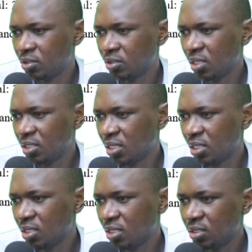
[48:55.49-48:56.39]
So let's
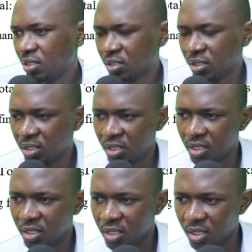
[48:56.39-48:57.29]
add this.
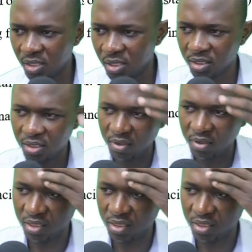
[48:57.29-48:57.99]
This gives us